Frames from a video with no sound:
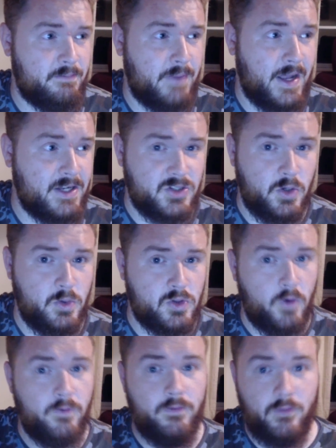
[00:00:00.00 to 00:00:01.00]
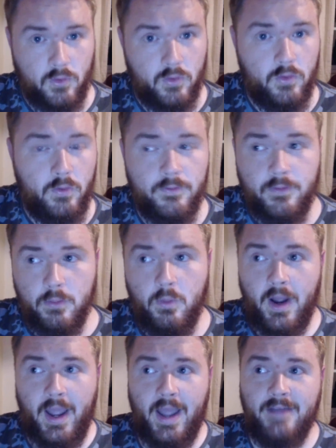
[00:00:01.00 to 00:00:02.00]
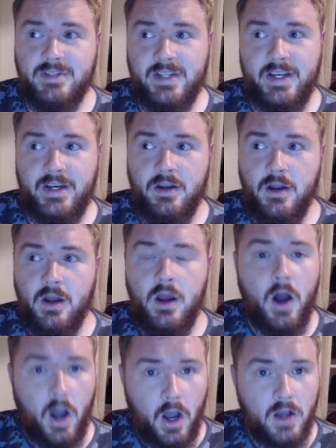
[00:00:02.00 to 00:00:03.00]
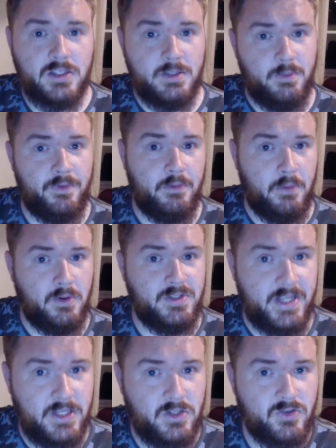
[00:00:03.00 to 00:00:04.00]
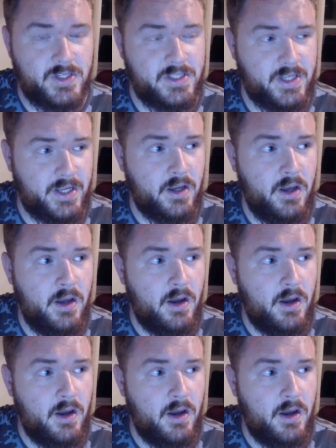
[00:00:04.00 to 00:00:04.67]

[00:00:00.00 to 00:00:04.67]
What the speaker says: patch notes overall, from what I have seen, are some of the most interesting.